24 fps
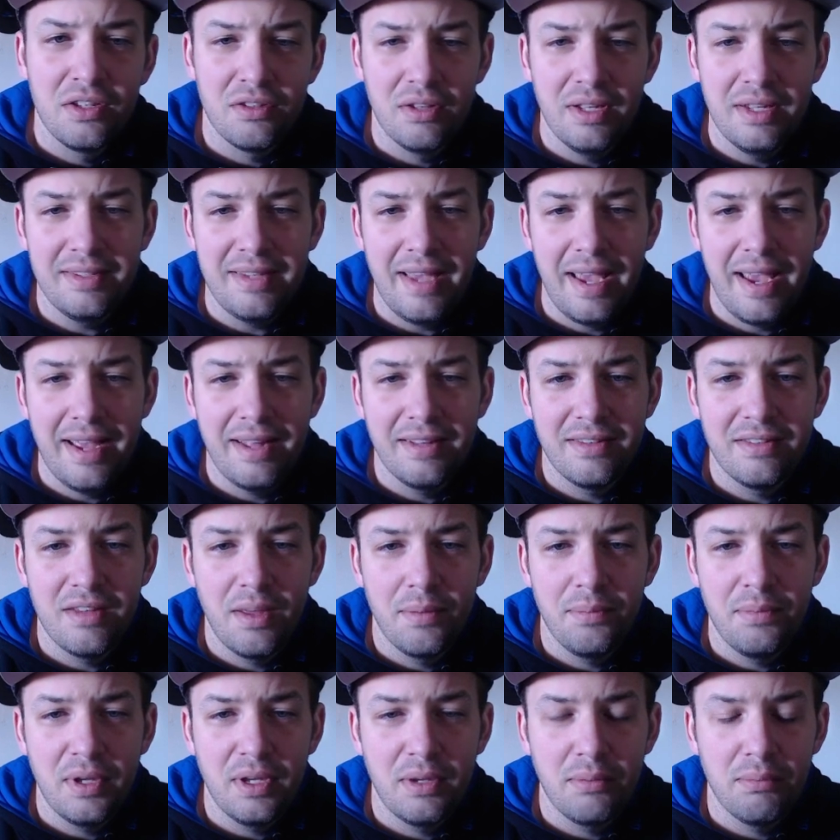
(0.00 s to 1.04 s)
Let's add
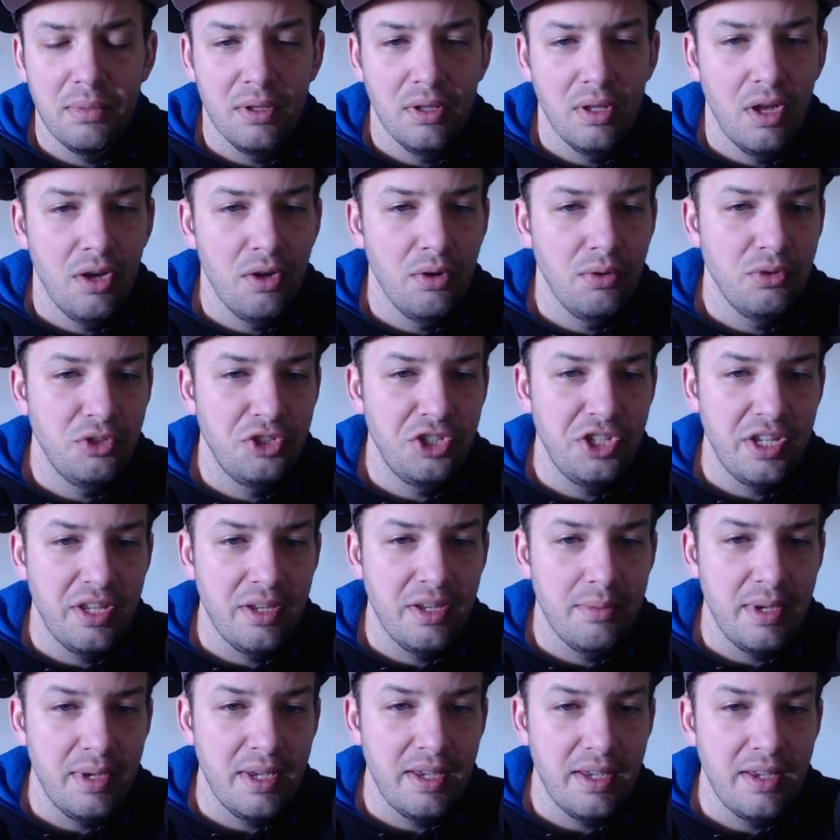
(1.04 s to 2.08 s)
something below G
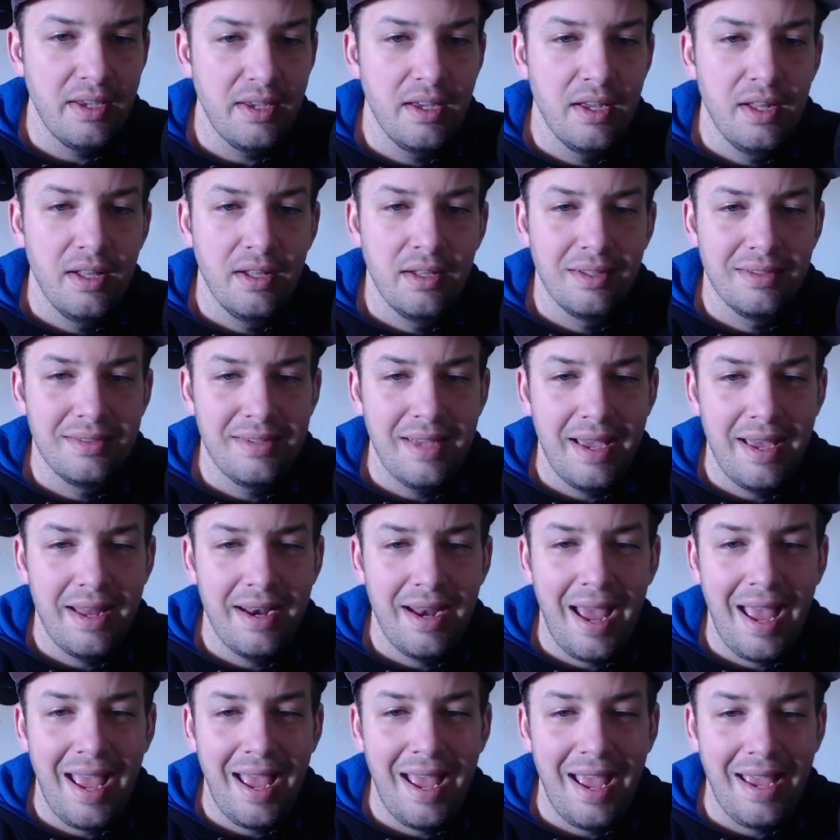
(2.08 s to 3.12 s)
M E. Let's
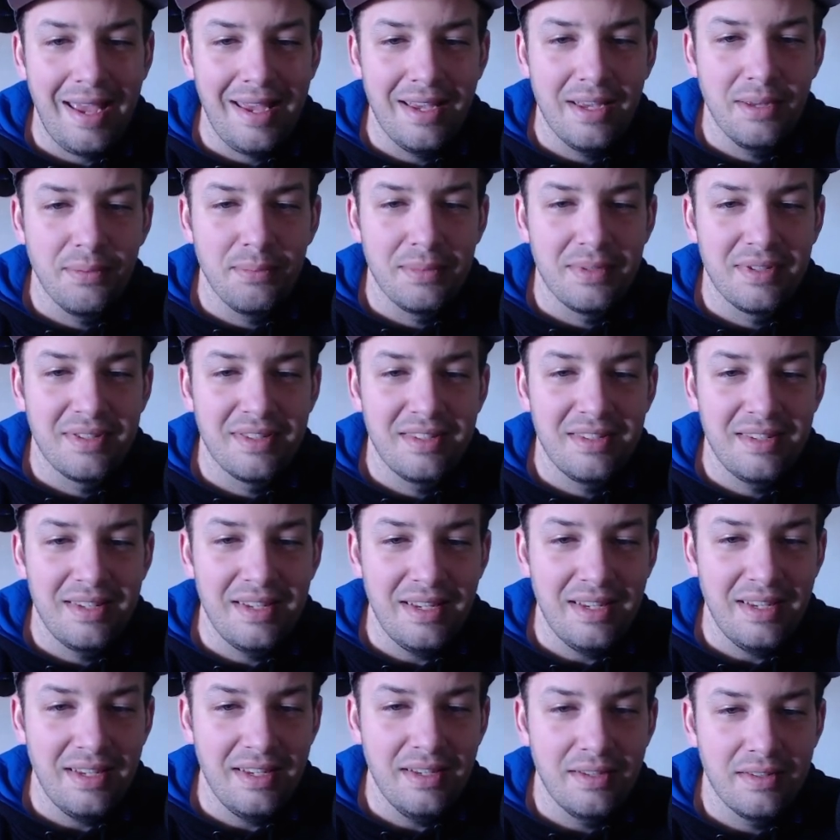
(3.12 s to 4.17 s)
add A M
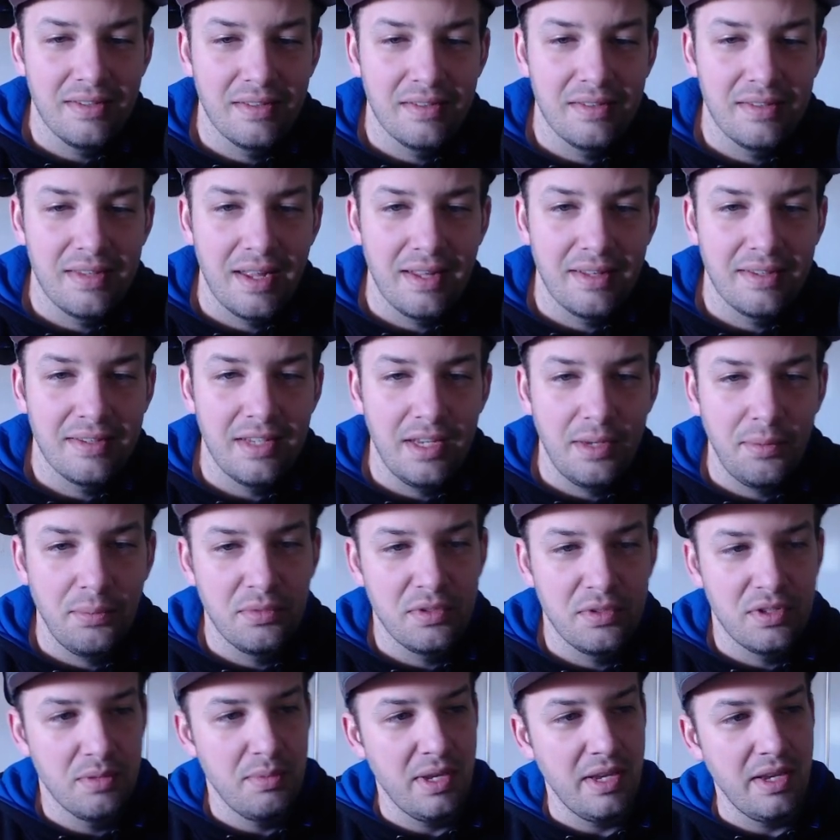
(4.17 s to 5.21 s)
C, since that
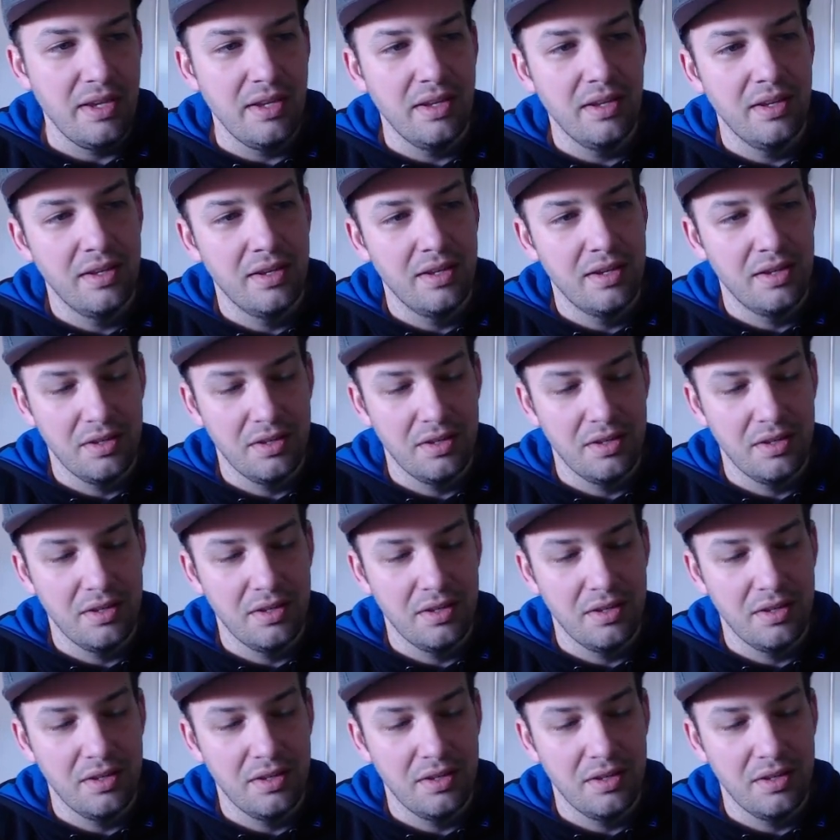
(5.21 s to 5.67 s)
seems to be